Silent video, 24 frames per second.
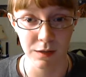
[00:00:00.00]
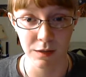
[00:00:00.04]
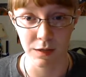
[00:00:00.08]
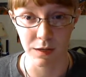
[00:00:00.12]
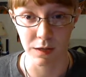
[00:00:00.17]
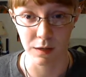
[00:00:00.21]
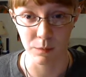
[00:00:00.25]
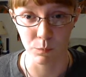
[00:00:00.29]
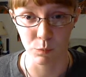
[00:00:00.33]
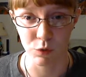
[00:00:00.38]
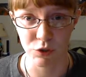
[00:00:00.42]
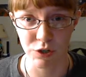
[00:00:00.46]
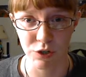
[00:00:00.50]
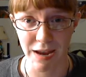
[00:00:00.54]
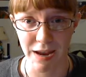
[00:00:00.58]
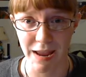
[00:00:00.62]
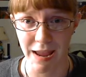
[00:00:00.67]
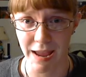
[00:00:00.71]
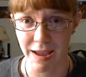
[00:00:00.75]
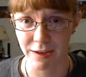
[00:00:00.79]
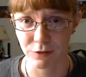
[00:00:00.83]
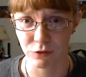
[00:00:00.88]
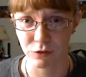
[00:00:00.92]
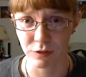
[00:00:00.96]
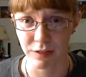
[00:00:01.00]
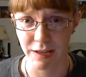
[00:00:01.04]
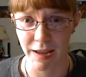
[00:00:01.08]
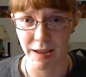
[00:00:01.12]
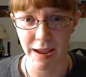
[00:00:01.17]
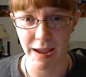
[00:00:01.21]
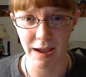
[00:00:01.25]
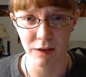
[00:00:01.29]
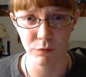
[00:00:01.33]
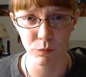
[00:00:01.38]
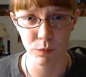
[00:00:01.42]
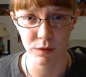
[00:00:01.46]
um, which I actually
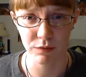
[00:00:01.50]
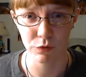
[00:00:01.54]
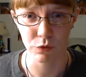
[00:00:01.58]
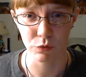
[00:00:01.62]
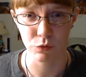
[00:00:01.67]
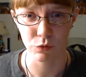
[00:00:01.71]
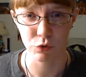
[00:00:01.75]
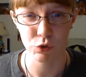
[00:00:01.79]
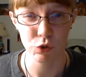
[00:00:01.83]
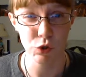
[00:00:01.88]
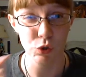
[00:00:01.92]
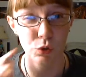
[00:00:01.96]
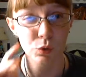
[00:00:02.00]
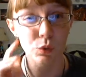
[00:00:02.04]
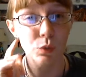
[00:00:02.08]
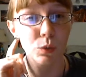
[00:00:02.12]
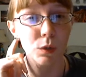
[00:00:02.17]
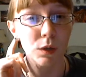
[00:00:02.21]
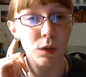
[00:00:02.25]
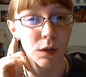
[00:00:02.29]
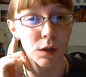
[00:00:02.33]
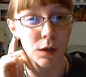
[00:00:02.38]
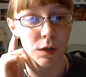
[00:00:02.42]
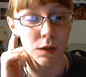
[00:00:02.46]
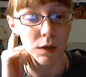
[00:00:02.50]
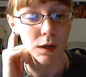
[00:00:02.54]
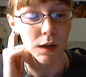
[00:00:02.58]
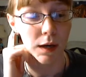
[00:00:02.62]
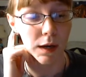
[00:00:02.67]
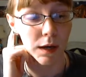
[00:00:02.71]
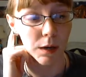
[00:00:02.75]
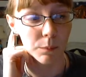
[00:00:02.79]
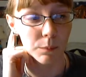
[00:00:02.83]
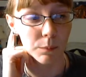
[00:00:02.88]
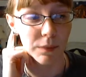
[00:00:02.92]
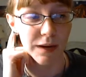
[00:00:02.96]
have one of those too,
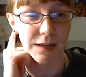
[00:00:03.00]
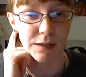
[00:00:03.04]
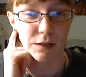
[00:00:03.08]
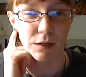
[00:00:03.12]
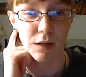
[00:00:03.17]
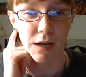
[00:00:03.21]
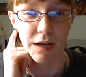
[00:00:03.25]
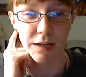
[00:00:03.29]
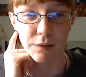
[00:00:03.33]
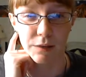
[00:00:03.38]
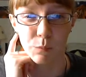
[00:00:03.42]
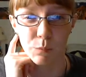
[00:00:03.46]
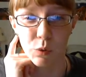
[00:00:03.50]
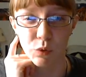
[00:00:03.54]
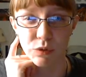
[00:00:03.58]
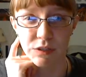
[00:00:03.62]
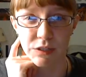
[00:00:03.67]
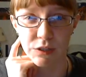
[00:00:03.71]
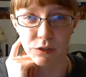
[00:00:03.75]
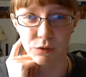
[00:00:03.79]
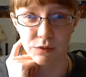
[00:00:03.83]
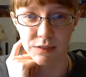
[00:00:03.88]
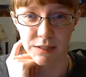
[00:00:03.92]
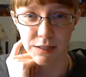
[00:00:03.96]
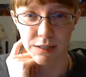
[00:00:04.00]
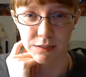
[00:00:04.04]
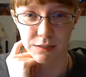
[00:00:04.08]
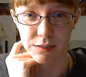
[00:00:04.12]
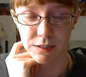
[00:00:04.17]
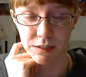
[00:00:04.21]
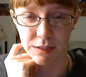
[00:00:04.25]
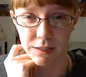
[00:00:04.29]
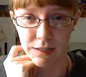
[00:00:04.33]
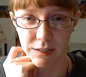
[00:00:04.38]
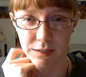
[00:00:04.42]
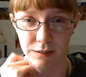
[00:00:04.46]
um, but I, I mostly use that
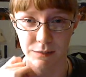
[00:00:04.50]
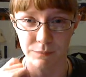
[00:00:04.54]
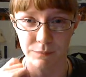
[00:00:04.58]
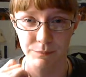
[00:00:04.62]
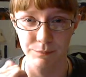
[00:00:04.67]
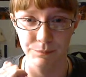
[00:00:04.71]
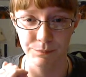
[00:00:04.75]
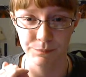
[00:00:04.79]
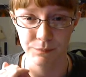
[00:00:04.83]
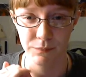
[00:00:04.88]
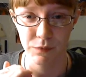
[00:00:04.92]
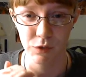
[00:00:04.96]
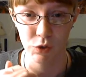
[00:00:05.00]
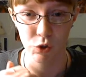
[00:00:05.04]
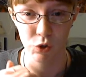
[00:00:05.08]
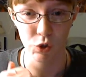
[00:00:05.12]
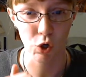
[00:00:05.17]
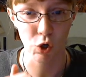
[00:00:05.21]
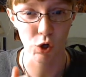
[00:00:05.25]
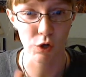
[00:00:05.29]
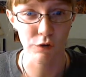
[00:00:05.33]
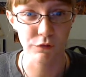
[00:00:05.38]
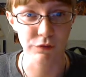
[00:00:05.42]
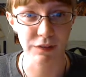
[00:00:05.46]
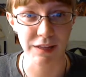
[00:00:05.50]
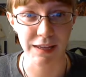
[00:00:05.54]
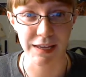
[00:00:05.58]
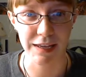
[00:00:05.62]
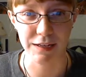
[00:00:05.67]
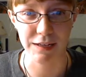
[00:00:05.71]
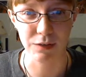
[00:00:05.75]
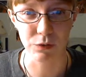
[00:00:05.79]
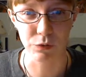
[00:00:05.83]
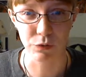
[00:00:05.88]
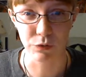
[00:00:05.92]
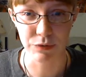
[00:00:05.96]
to, like, carve
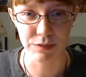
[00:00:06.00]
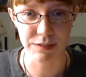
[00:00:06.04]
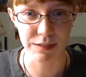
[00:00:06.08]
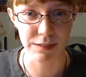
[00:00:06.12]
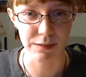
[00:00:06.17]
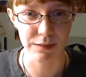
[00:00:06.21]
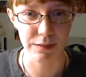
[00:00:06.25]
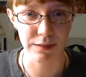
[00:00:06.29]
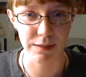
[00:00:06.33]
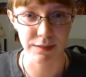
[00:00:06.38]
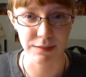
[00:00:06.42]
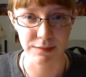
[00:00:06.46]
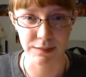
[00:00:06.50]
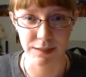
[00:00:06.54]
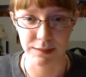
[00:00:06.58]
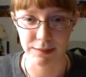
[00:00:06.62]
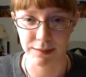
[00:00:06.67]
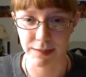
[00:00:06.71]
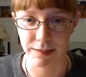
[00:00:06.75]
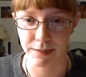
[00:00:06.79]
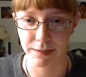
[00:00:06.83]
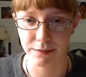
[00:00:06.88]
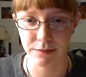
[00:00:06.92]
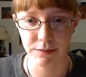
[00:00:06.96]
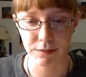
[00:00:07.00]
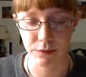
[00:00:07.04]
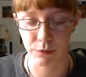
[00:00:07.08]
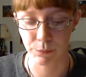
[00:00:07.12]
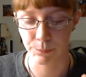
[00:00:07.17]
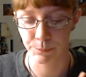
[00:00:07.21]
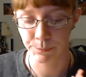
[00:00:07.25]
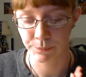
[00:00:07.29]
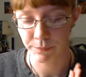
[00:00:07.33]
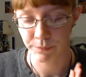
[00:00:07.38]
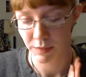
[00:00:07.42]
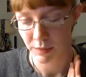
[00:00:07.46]
candles and things like that. So
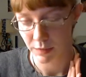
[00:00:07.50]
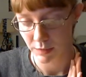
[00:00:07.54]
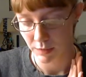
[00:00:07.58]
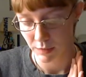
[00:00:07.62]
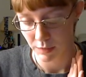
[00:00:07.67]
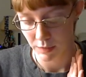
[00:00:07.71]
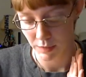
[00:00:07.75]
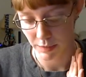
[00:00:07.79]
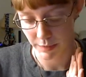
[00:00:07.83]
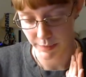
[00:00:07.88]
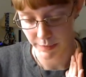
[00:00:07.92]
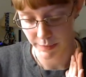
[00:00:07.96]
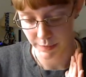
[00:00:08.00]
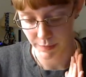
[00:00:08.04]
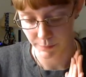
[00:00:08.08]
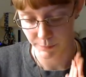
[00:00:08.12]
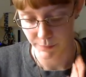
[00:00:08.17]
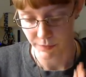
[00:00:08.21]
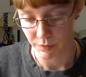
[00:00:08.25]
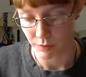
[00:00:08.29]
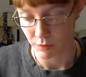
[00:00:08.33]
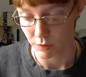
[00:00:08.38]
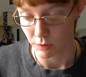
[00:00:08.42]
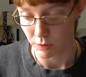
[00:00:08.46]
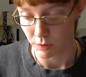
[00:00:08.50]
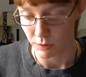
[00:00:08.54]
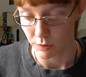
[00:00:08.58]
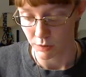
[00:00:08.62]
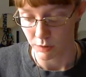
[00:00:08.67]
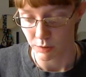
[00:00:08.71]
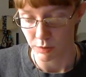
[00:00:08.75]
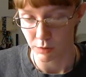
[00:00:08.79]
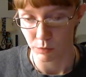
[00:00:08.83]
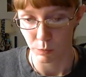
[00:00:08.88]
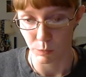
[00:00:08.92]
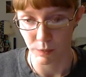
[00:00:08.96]
um,
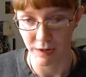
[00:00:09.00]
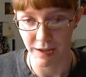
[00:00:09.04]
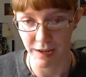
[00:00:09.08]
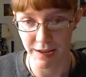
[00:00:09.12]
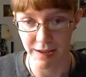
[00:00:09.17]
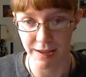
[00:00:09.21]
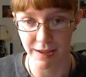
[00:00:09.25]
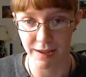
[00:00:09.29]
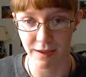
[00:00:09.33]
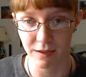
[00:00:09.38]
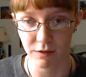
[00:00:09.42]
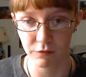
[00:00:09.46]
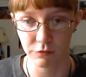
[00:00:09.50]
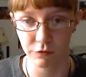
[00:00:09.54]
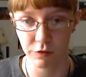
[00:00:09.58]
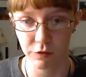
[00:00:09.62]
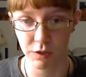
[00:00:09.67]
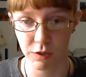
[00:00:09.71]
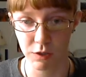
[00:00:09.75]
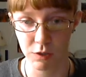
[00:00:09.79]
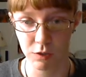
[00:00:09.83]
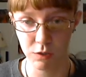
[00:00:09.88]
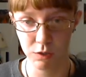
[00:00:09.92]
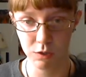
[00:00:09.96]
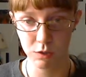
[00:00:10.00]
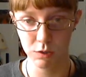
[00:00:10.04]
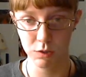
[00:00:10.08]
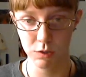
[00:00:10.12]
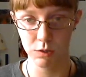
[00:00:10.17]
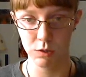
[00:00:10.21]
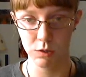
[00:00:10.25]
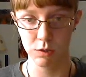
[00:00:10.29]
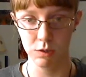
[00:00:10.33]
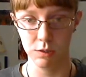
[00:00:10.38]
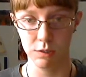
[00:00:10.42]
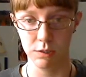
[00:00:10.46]
what I have
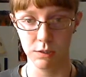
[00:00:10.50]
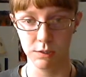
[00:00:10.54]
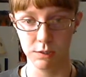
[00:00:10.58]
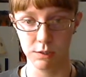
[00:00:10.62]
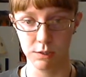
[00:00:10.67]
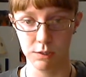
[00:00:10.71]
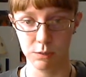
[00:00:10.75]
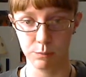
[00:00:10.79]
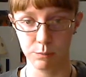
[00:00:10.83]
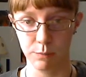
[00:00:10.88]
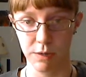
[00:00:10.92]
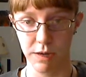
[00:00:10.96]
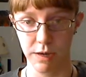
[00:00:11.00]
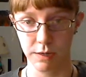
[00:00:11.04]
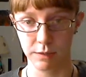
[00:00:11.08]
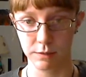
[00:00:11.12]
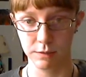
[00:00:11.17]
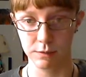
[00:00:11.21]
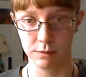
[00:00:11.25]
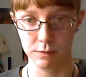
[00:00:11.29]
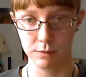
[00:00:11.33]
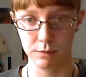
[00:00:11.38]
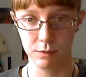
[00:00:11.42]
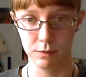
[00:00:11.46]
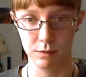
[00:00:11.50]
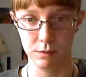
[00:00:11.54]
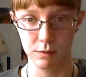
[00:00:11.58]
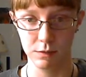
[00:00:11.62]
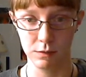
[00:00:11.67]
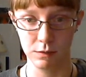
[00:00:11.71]
is in this box.